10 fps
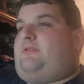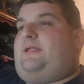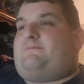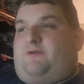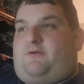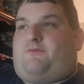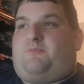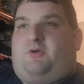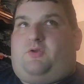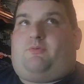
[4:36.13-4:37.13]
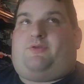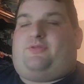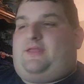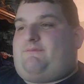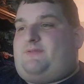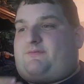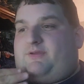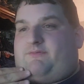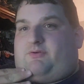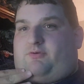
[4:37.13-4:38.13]
that I'm very familiar with, and I've never
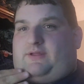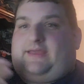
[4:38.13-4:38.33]
even heard.